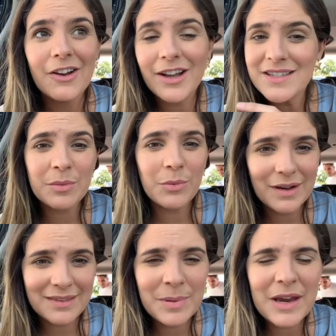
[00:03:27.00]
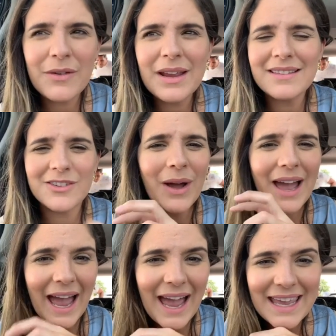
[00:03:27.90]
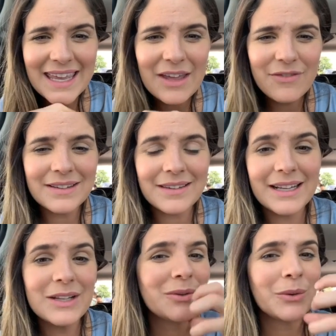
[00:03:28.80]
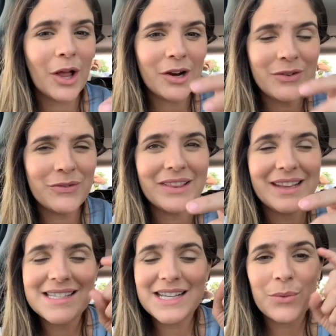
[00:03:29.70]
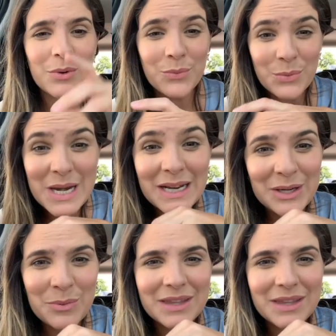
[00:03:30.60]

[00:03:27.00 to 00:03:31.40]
customer experience. So I gave insight into a lot of different things that were really,